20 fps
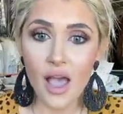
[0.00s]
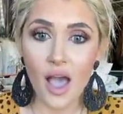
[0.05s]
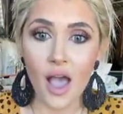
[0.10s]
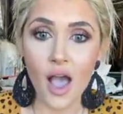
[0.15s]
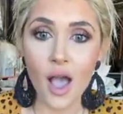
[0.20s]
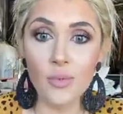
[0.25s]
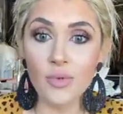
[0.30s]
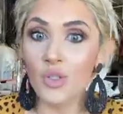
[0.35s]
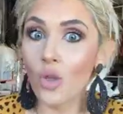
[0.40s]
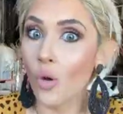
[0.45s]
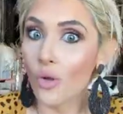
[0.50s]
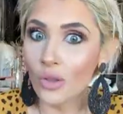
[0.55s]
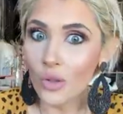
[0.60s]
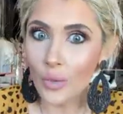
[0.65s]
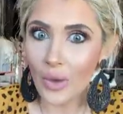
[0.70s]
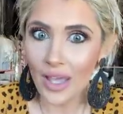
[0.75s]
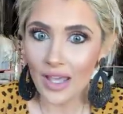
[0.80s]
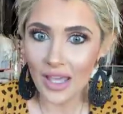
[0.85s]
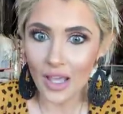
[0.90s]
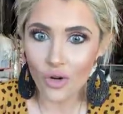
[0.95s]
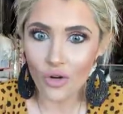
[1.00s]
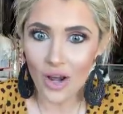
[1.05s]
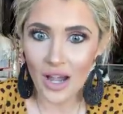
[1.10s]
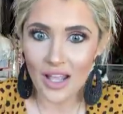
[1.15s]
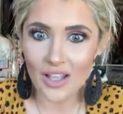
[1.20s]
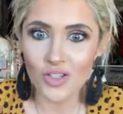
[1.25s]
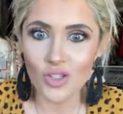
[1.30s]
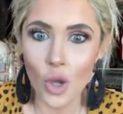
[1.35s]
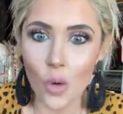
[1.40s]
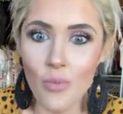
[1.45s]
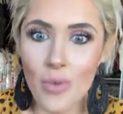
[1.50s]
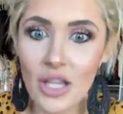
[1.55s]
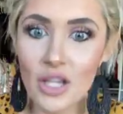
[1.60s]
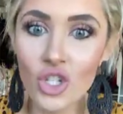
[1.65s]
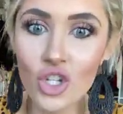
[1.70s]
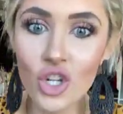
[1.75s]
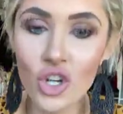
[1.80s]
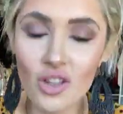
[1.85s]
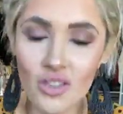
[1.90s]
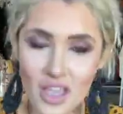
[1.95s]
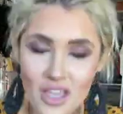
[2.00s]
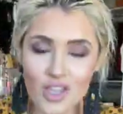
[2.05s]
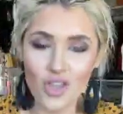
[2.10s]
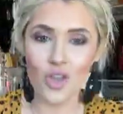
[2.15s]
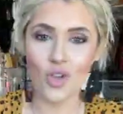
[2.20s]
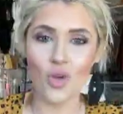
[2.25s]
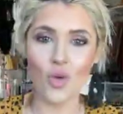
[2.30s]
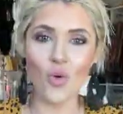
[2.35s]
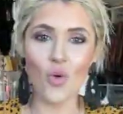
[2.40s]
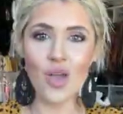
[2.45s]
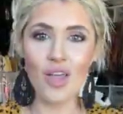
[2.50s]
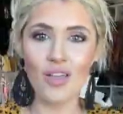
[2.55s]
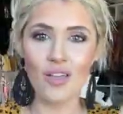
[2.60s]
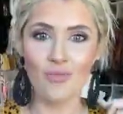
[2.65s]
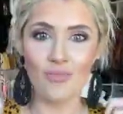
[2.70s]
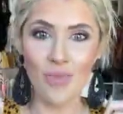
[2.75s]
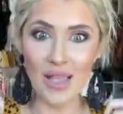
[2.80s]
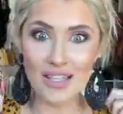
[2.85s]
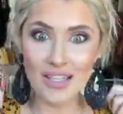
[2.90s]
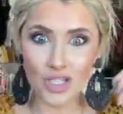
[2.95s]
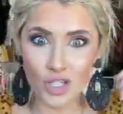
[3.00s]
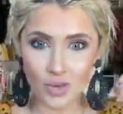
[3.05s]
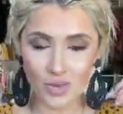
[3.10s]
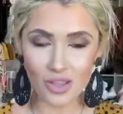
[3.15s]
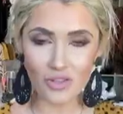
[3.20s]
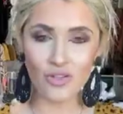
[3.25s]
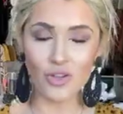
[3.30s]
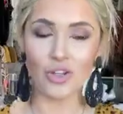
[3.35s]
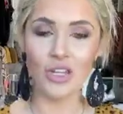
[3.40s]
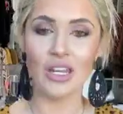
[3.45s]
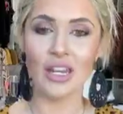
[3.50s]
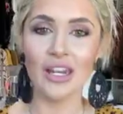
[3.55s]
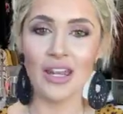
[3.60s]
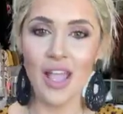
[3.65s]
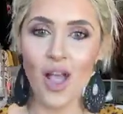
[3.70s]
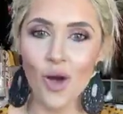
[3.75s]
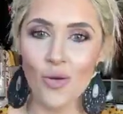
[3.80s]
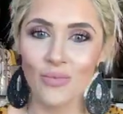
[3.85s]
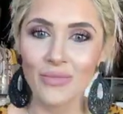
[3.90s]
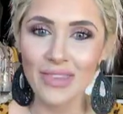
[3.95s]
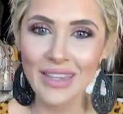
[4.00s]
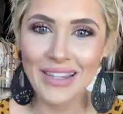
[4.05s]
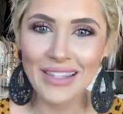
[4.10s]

Um, it's the only way I get credit. So make sure that you message me if you need any help.